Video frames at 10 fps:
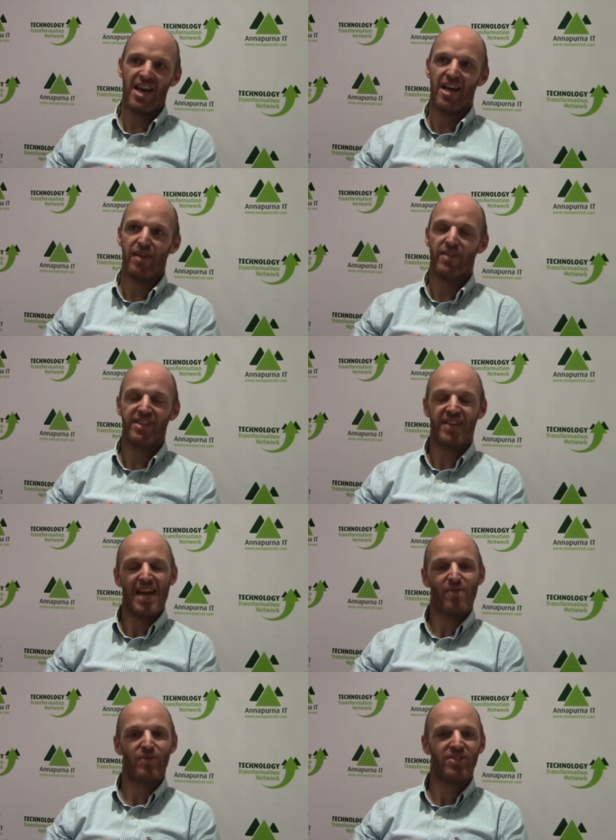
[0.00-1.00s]
there's
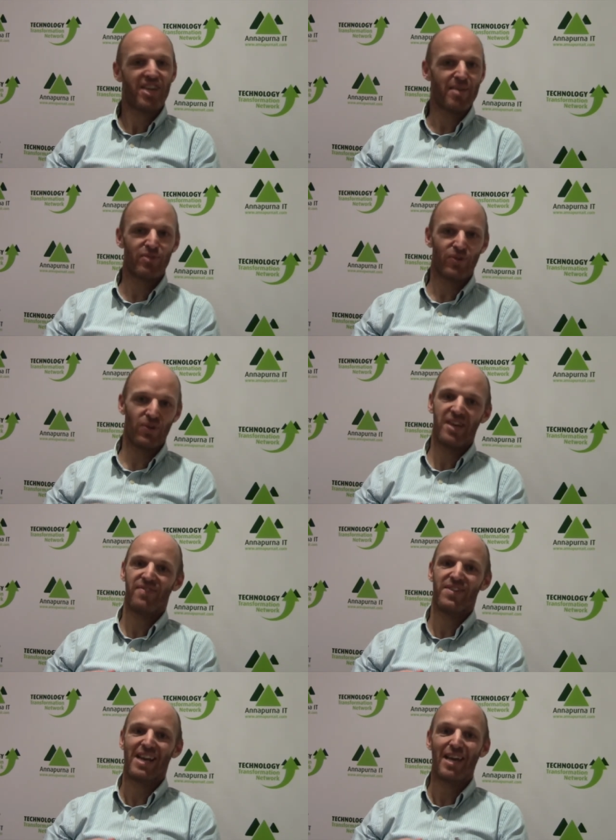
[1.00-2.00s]
now teams all
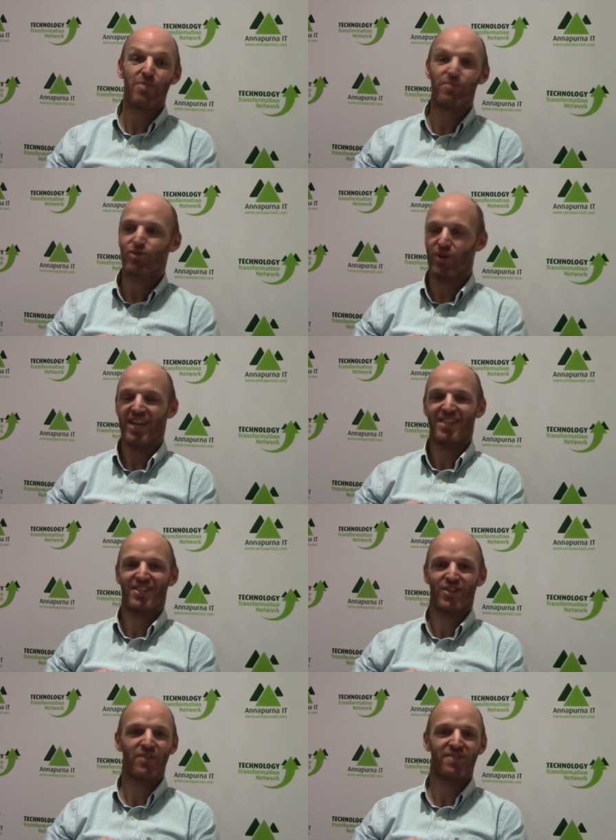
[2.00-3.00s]
over the globe trying to
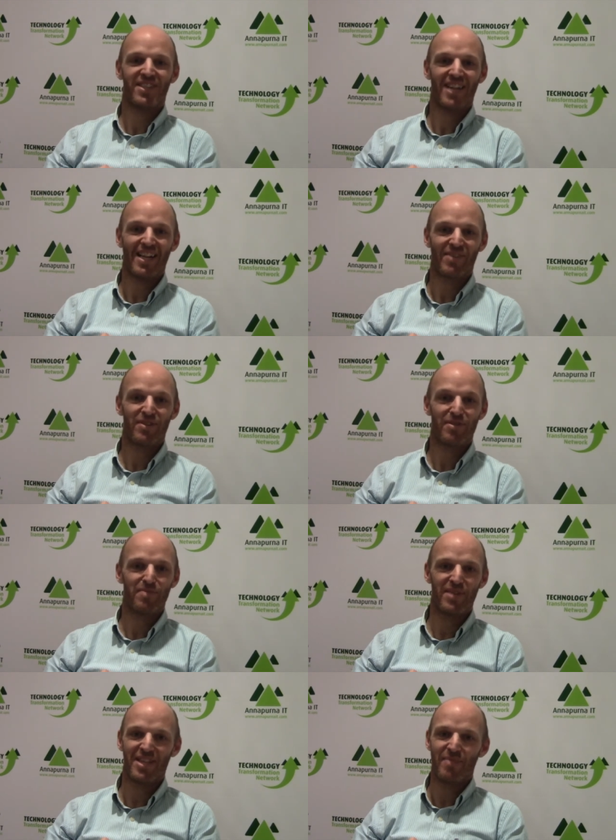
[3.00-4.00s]
solve this
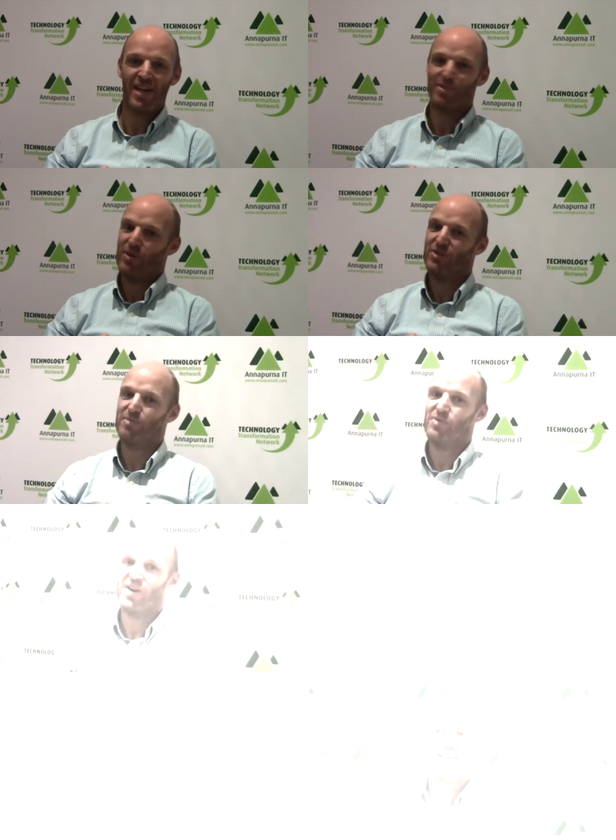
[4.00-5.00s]
algorithm in the best possible
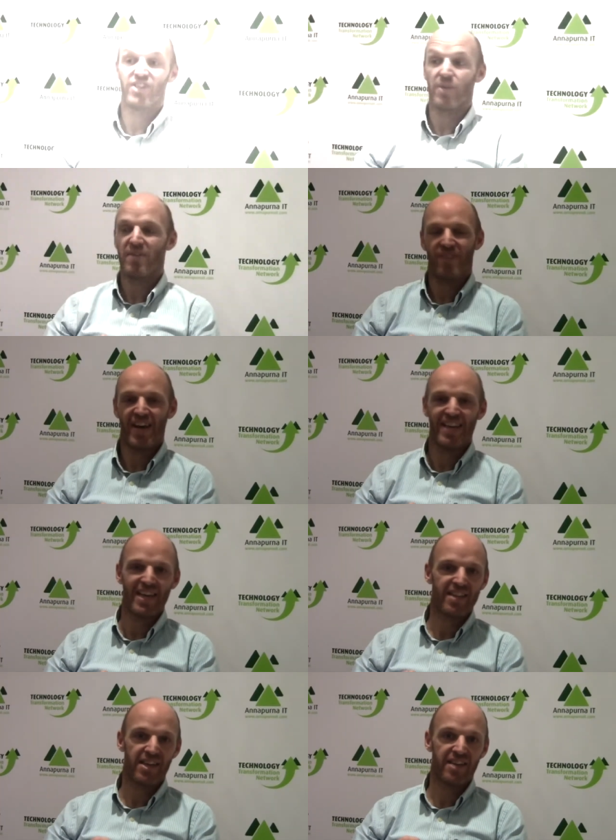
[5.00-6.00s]
way. So we're
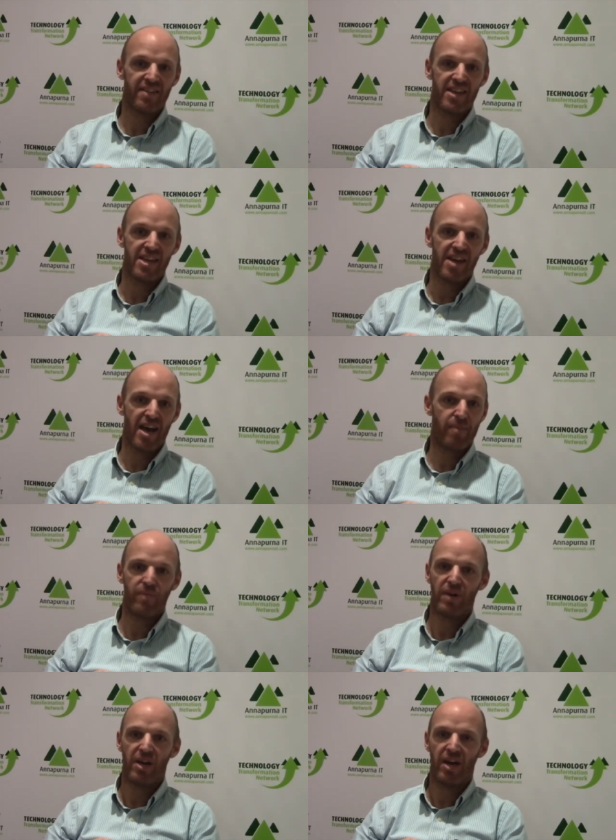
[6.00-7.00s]
finding
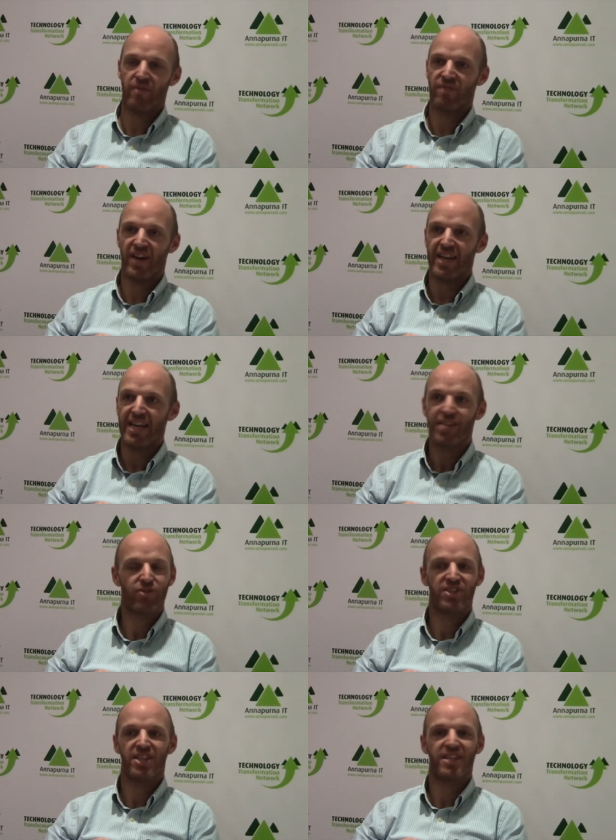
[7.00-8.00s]
we're finding
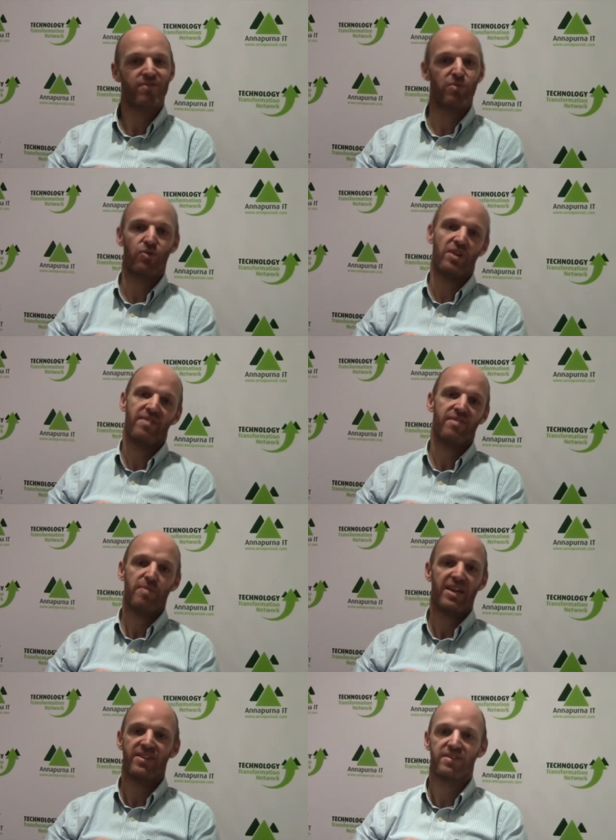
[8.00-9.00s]
interest in this from all over the
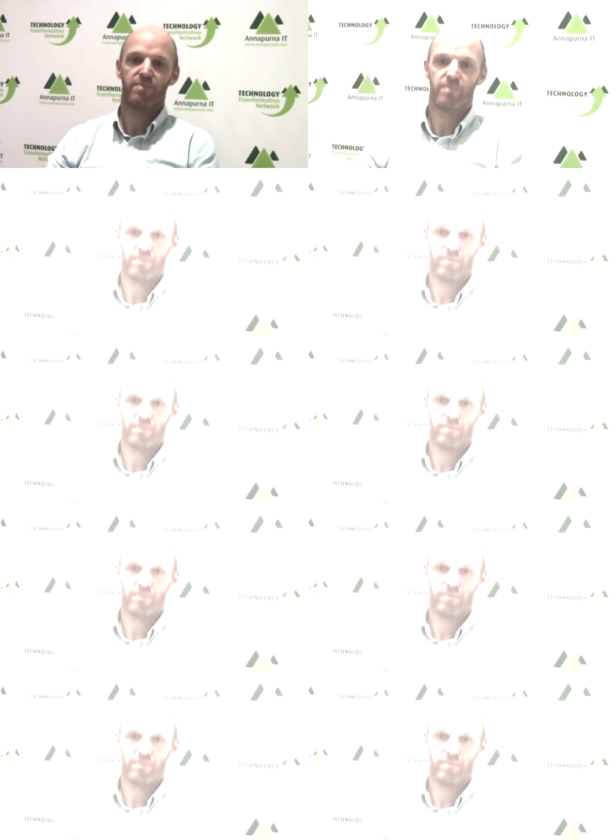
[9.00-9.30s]
place.